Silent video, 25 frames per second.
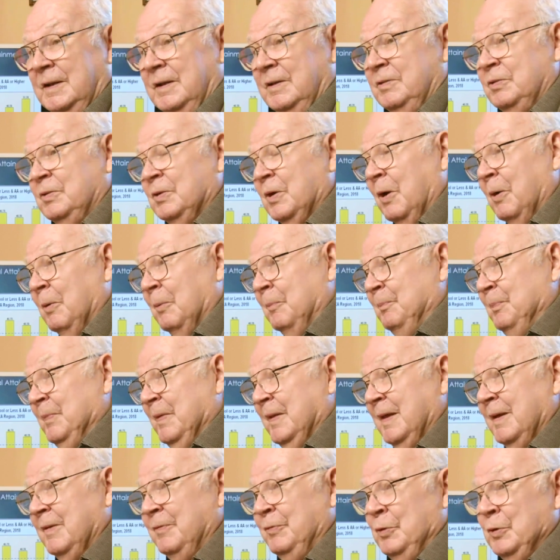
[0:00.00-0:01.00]
So
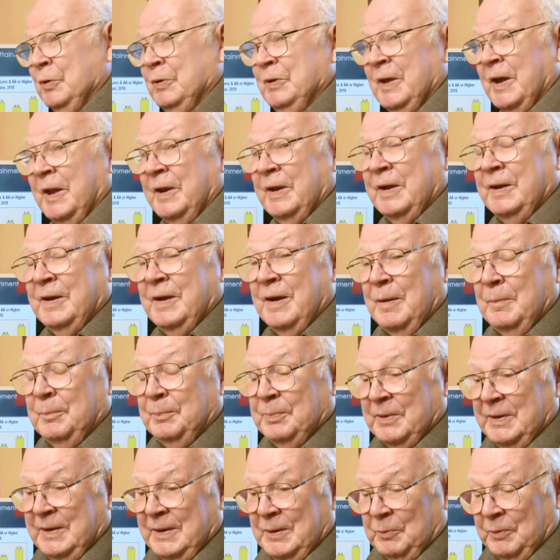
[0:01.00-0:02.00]
if you get a
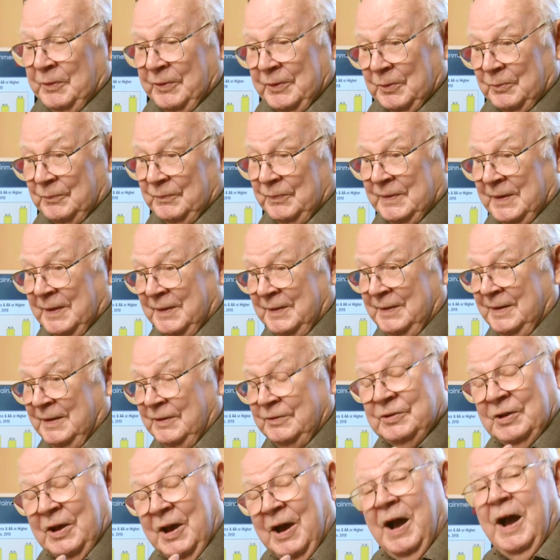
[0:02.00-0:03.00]
company that
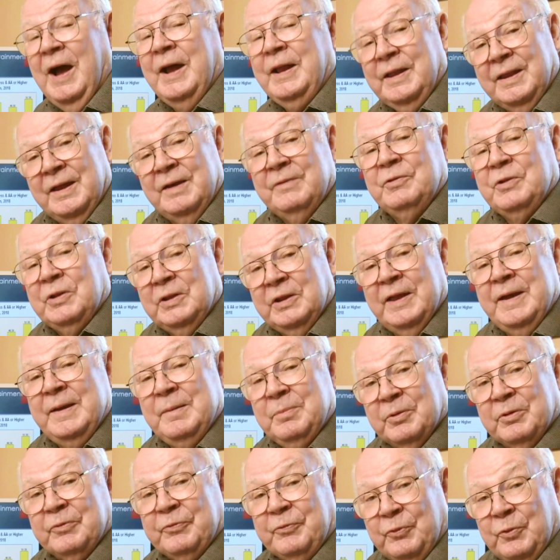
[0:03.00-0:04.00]
needs a high-level
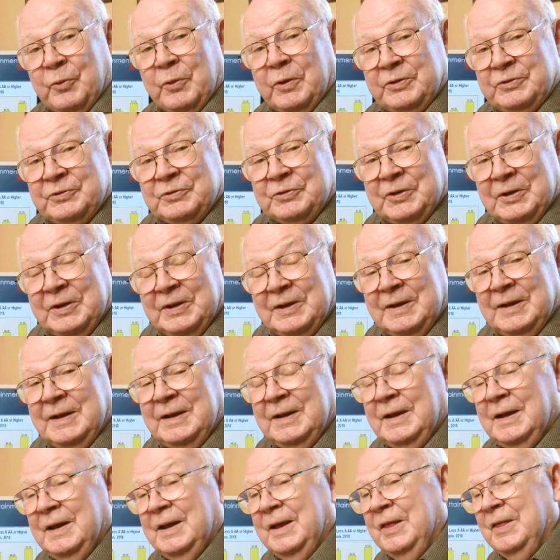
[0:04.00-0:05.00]
labor force
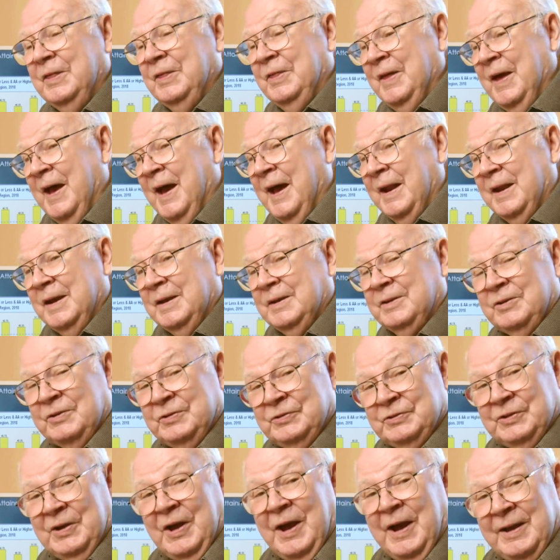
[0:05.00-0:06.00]
that
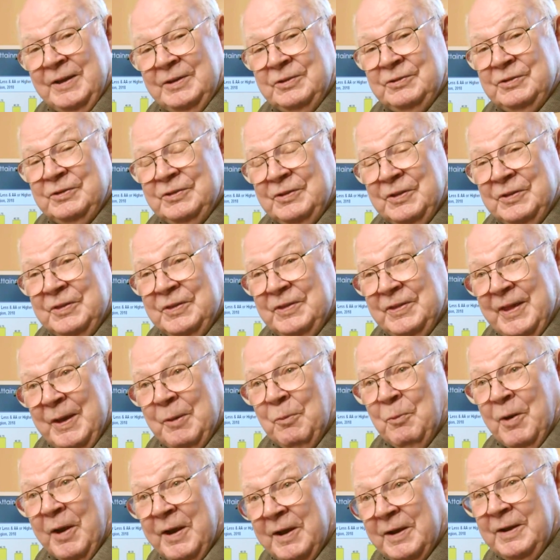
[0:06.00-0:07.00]
decides they
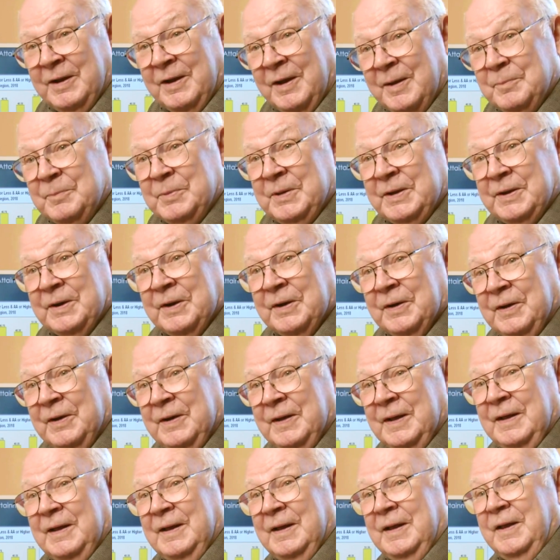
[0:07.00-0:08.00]
want to come here,
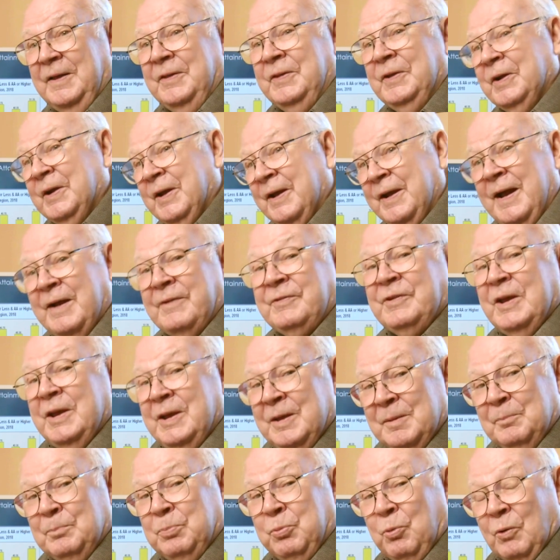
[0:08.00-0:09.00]
they're going to have to
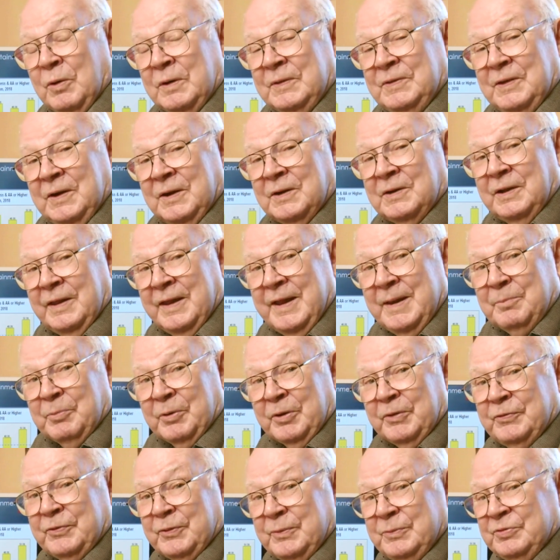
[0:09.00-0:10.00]
import their
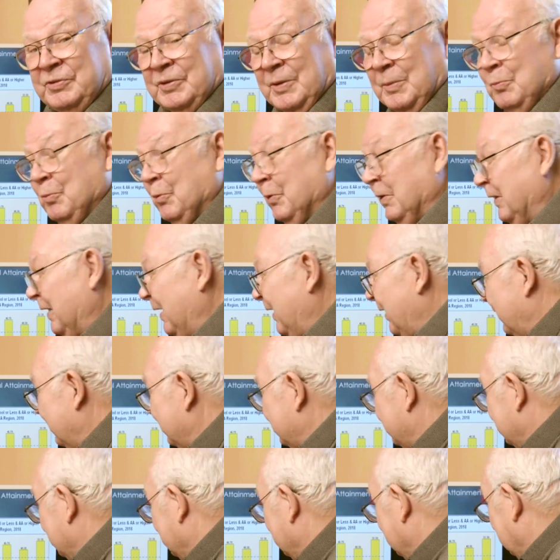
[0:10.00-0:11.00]
labor from somewhere
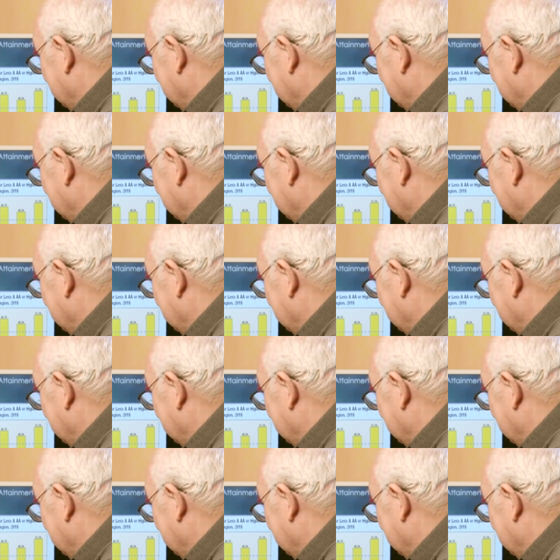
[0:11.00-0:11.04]
else.